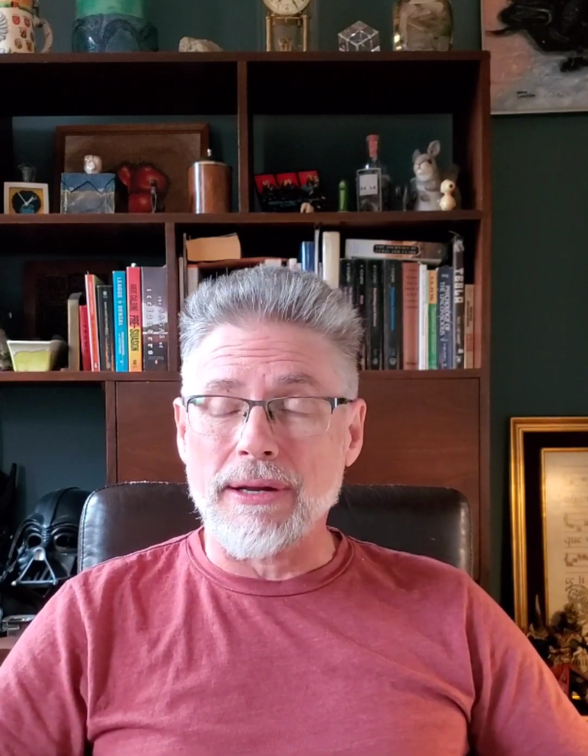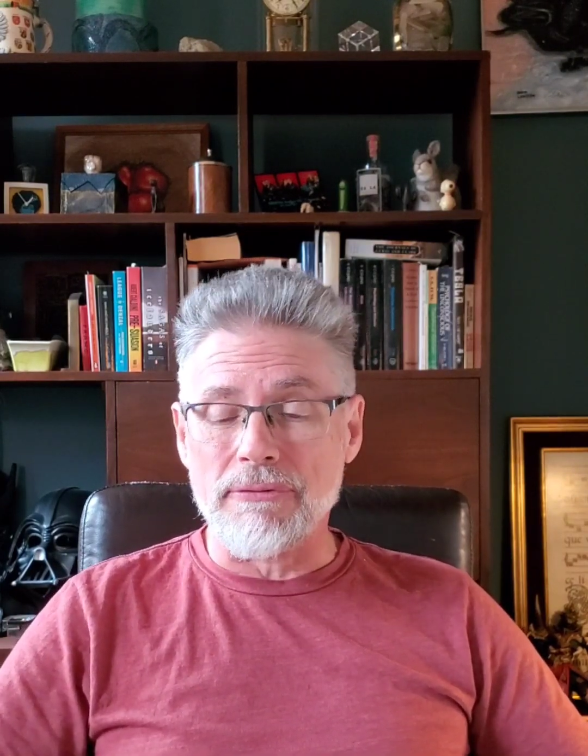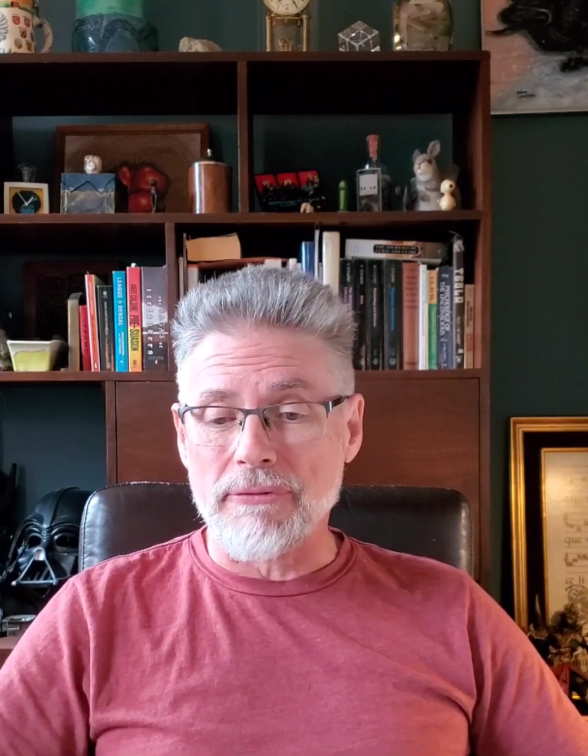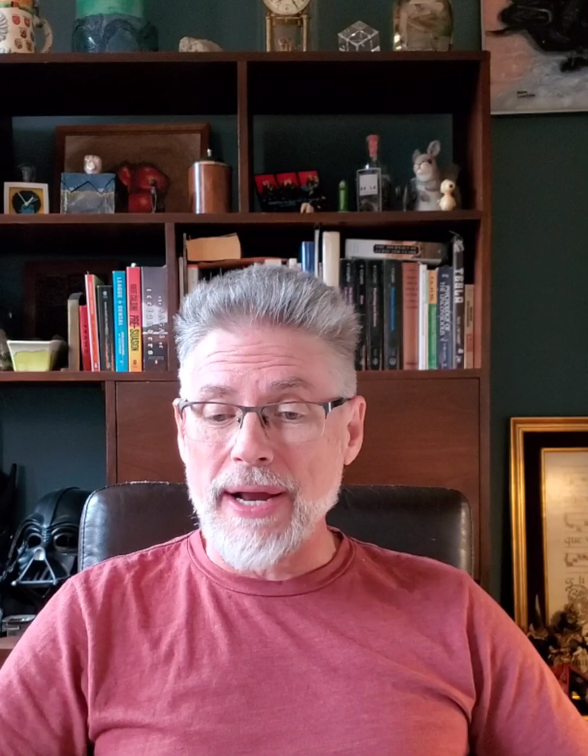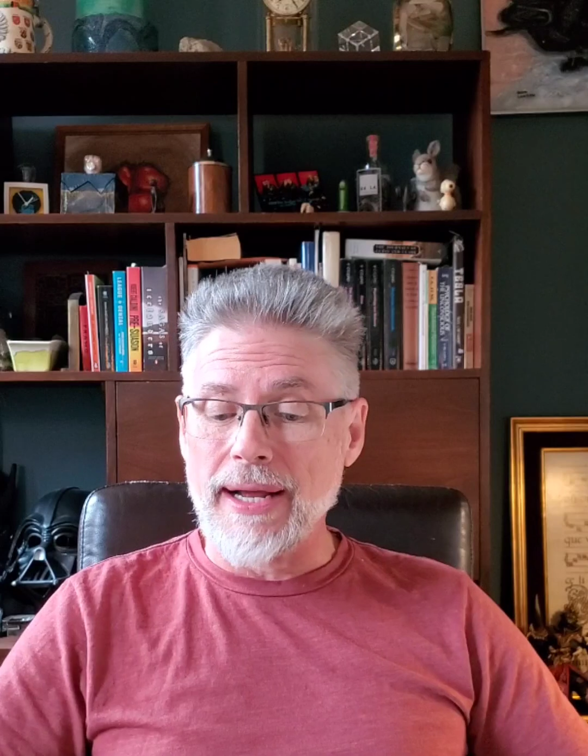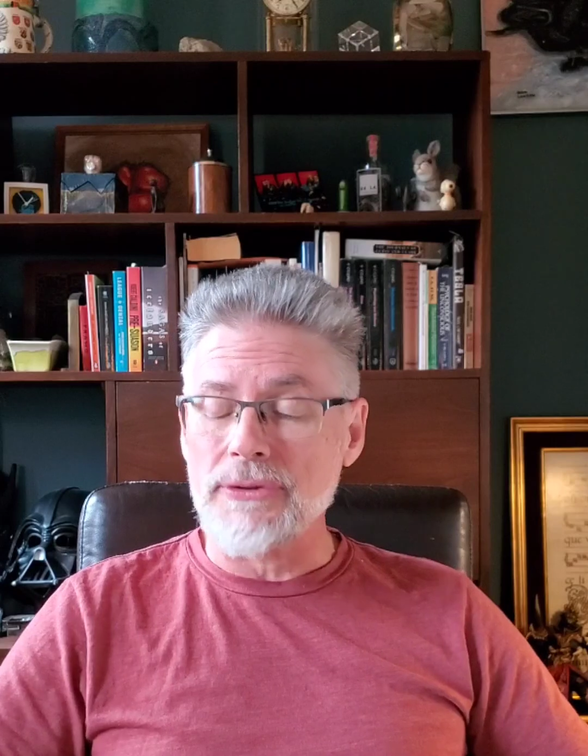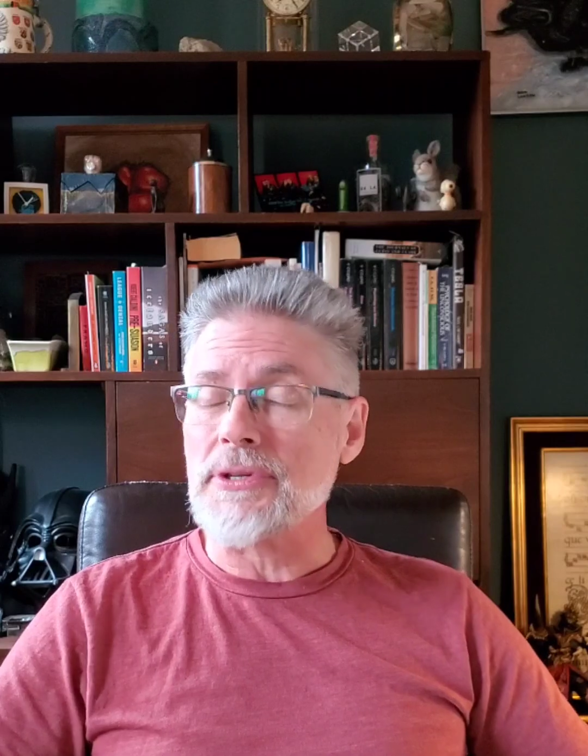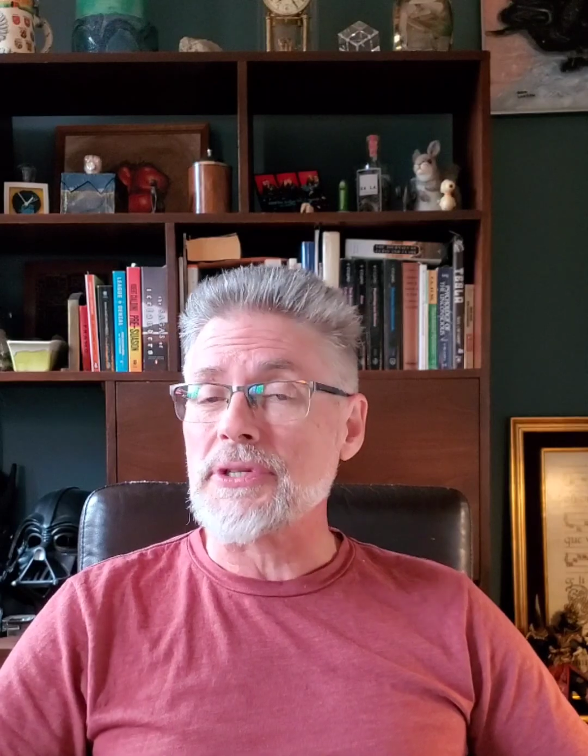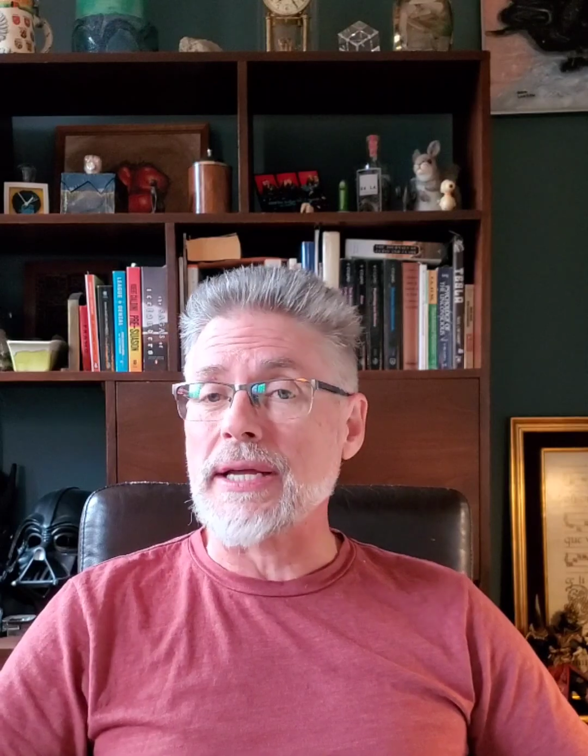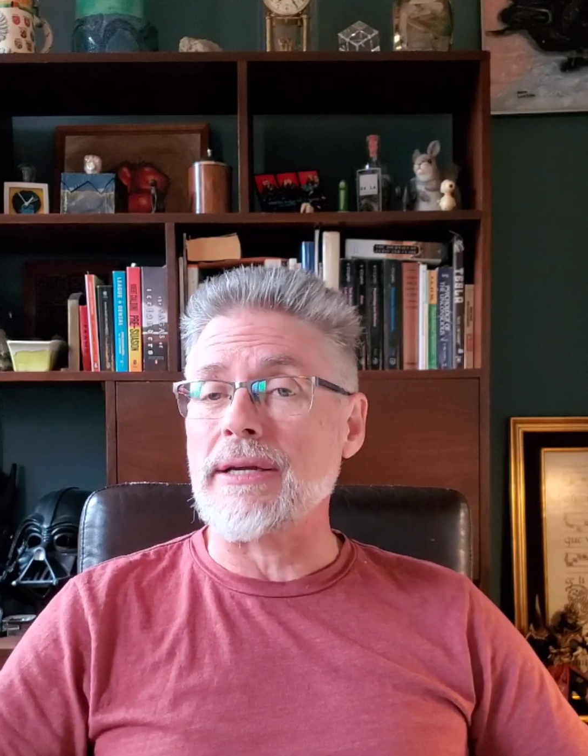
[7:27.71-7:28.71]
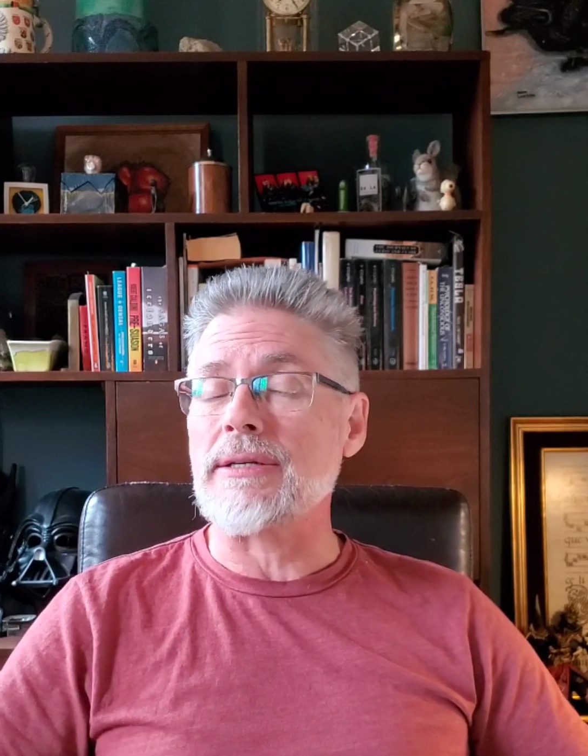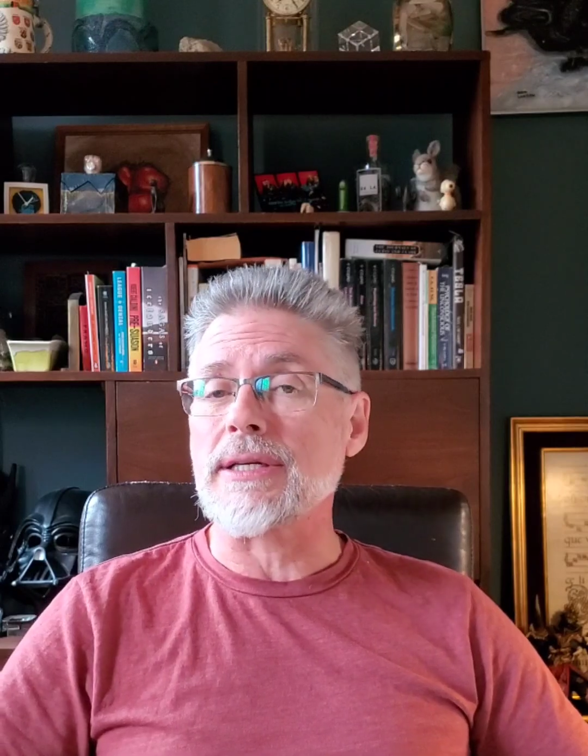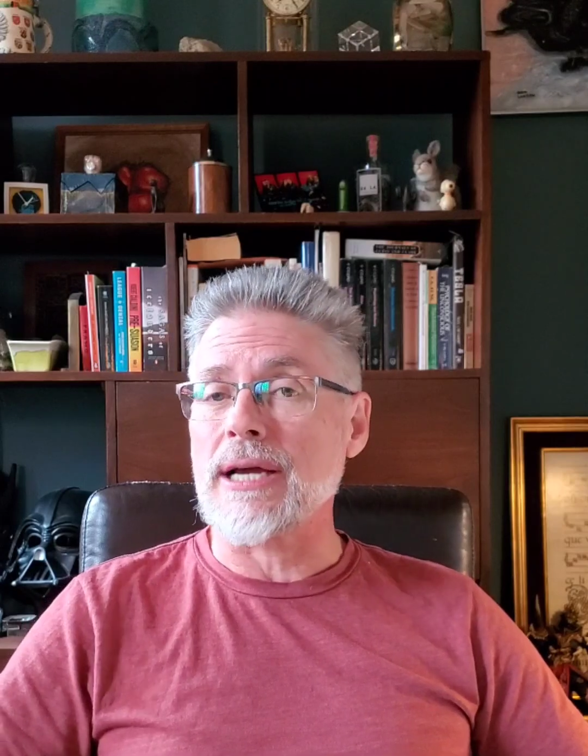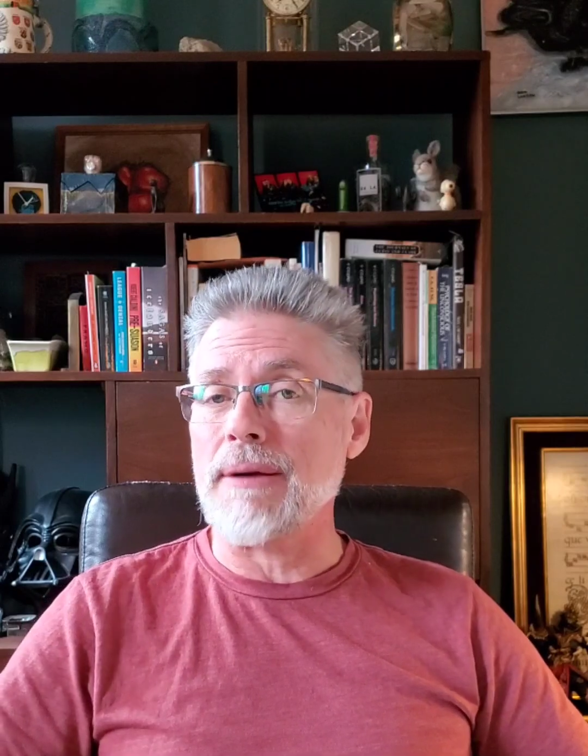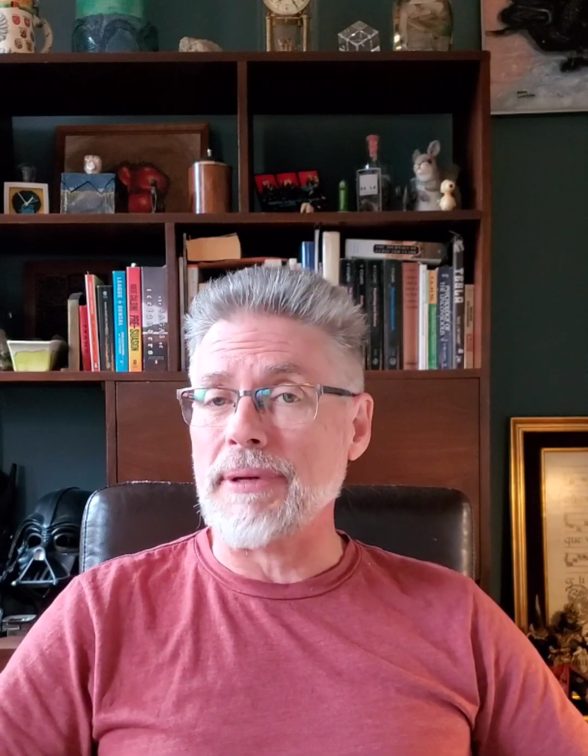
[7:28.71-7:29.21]
in France decided to
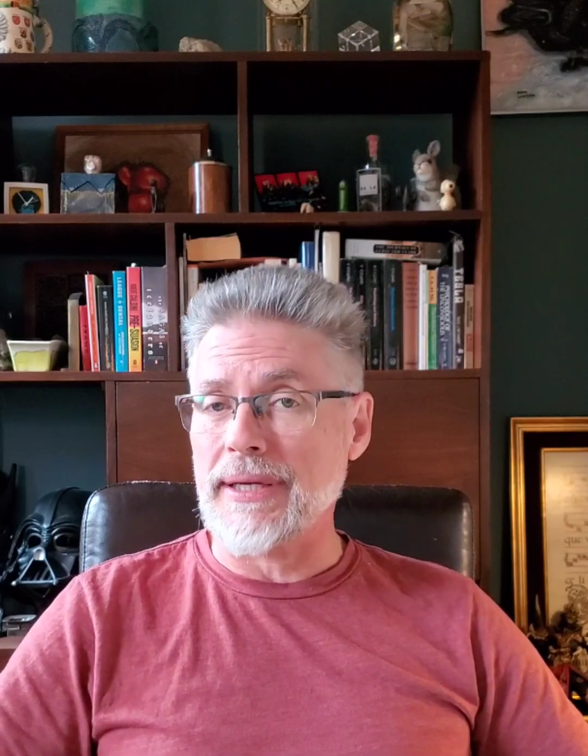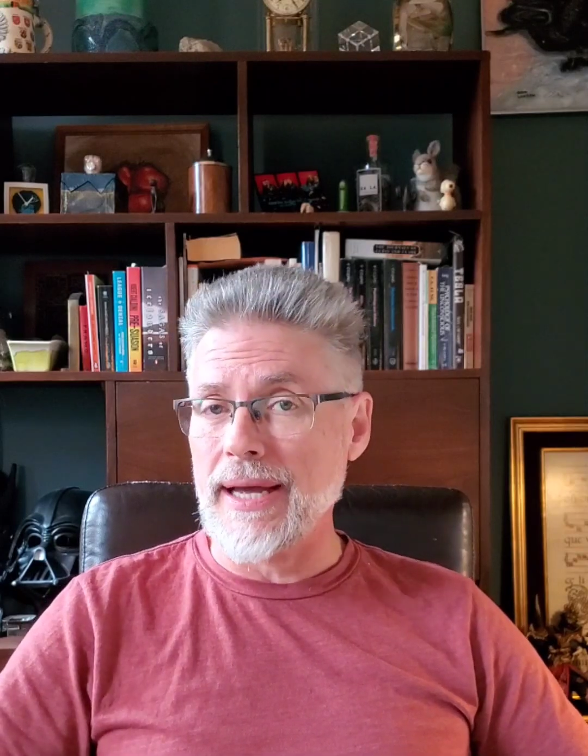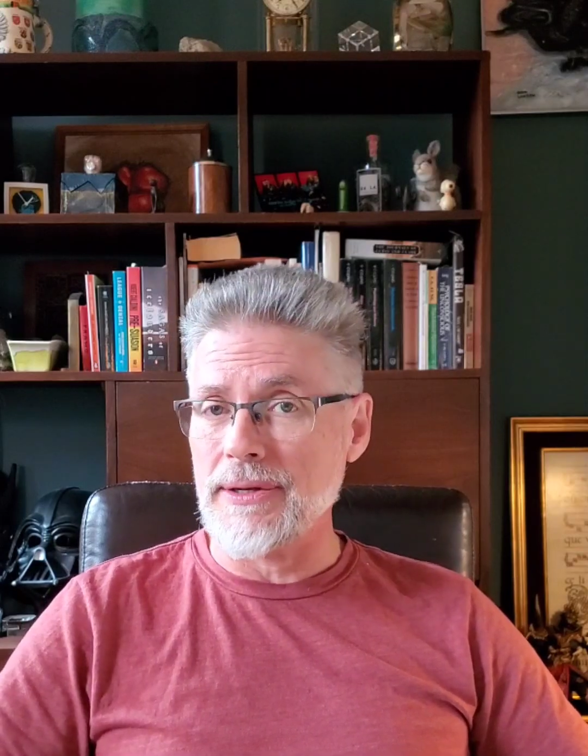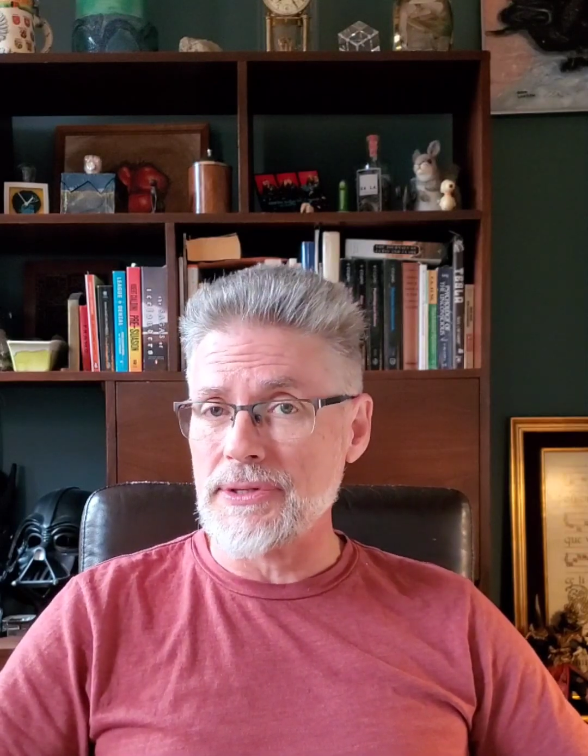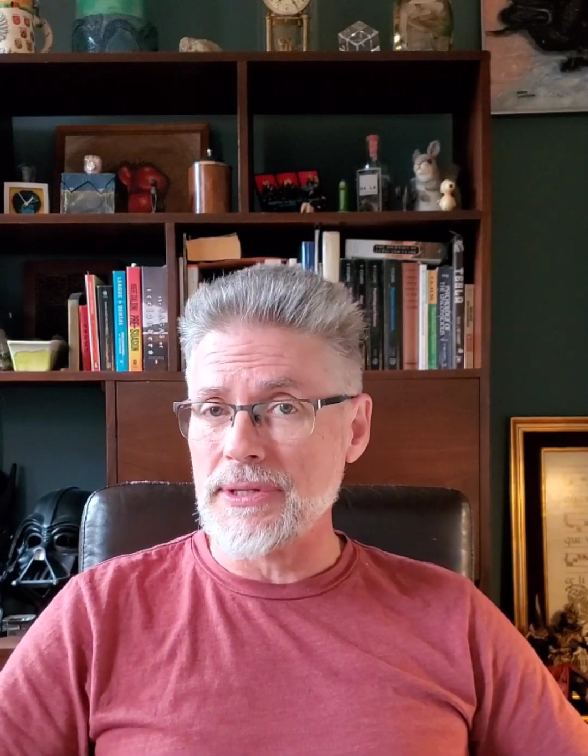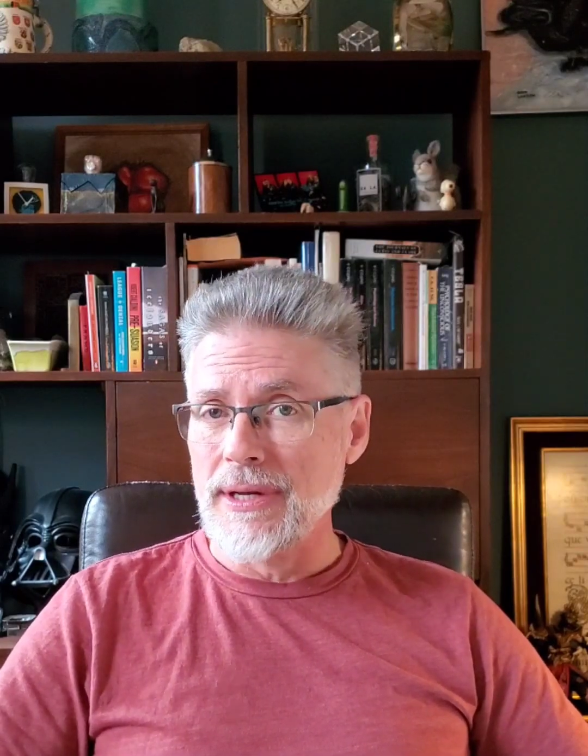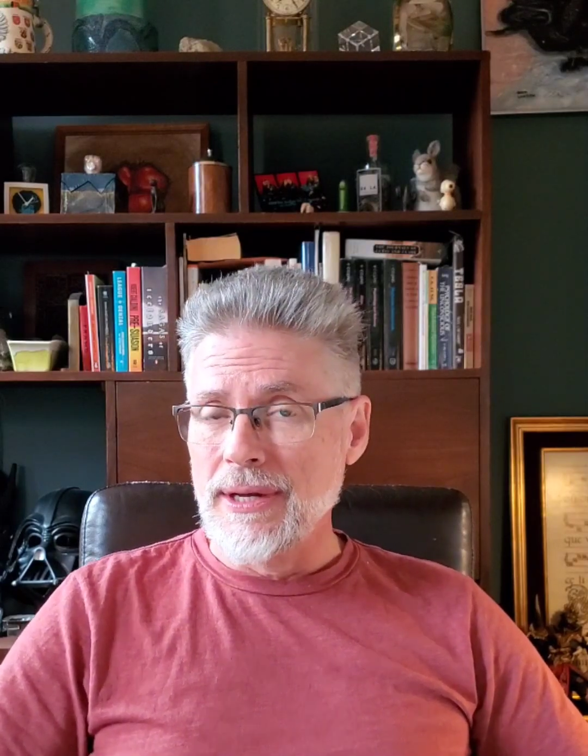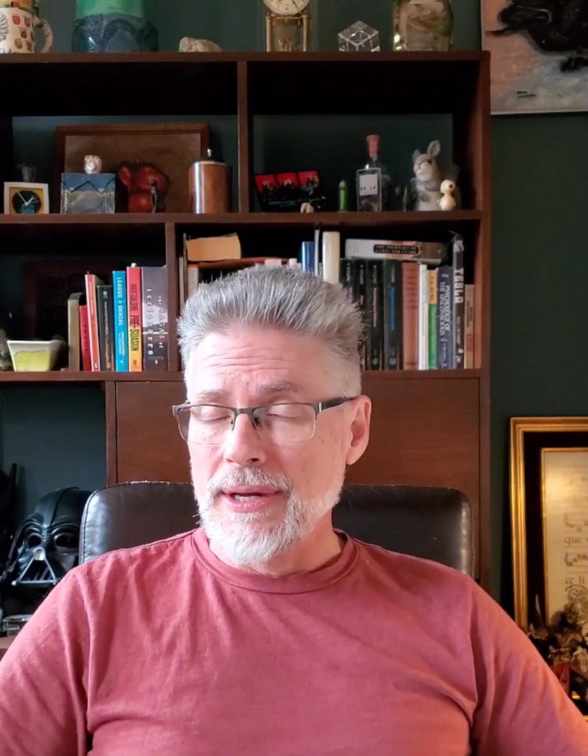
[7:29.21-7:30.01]
come against